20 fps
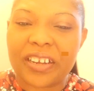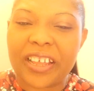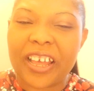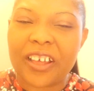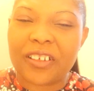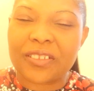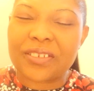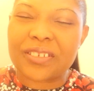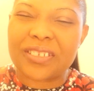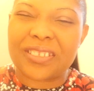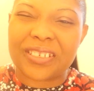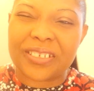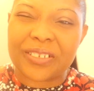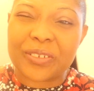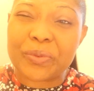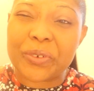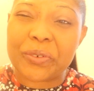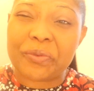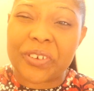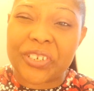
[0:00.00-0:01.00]
how to deal
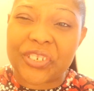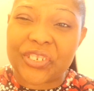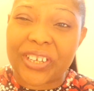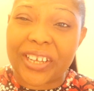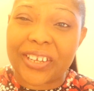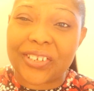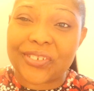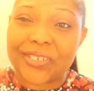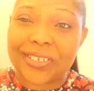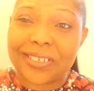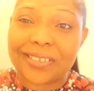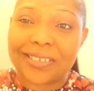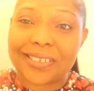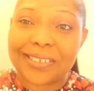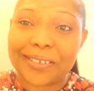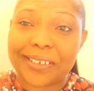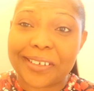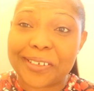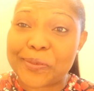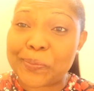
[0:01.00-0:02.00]
with
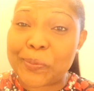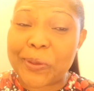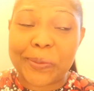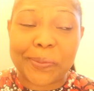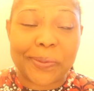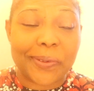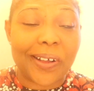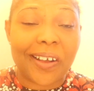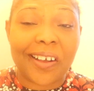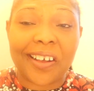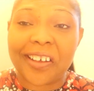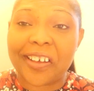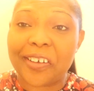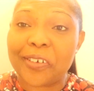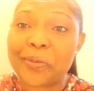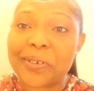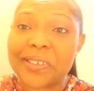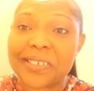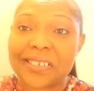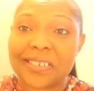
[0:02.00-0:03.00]
rejections, because people are
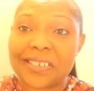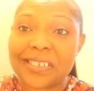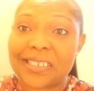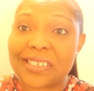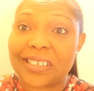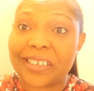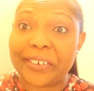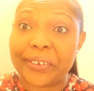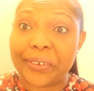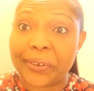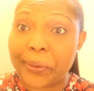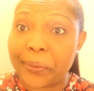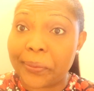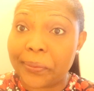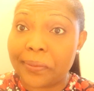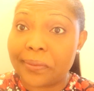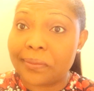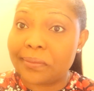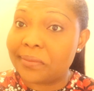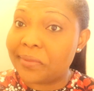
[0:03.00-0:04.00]
always going to say
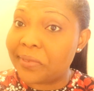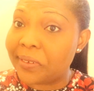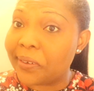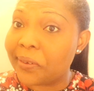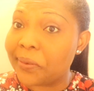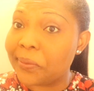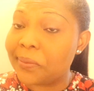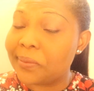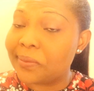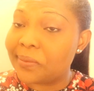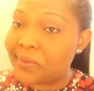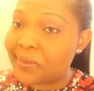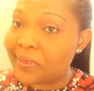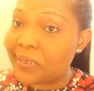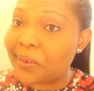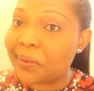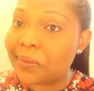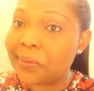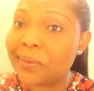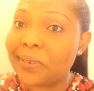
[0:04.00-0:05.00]
no, no,
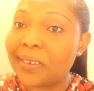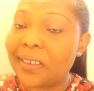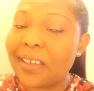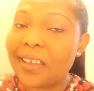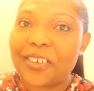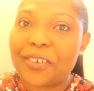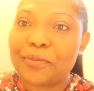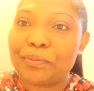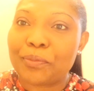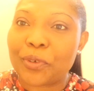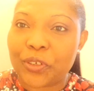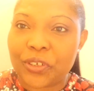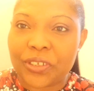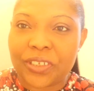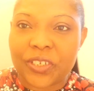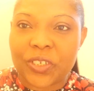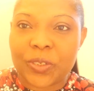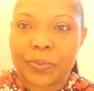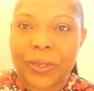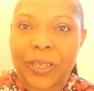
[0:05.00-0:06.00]
no. But you
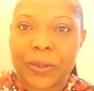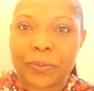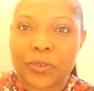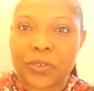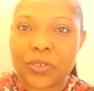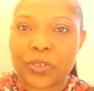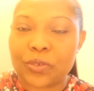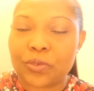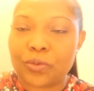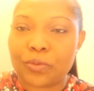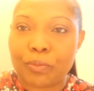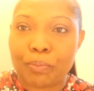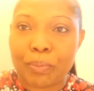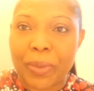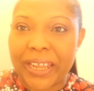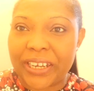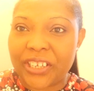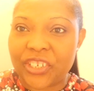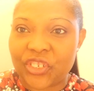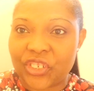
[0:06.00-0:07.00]
need to be able to
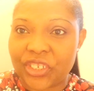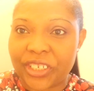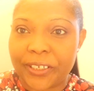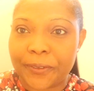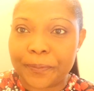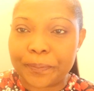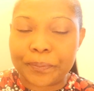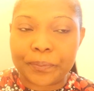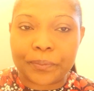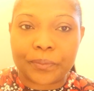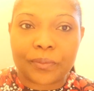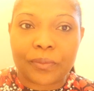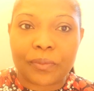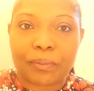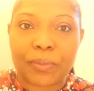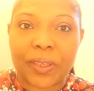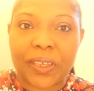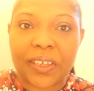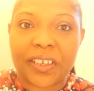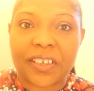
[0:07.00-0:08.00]
manage it,
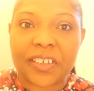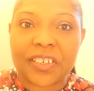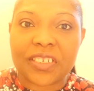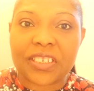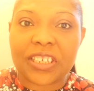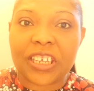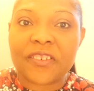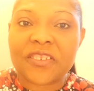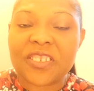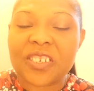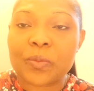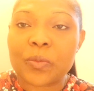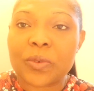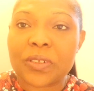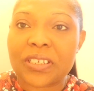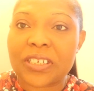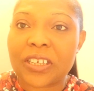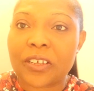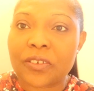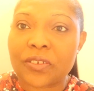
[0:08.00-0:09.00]
because if someone
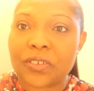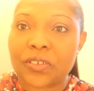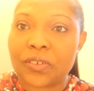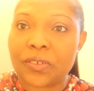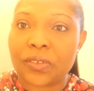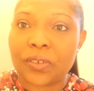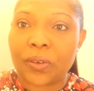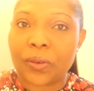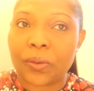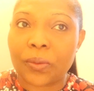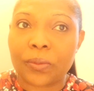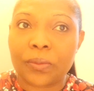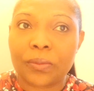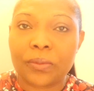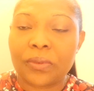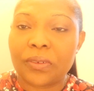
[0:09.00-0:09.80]
tells you no,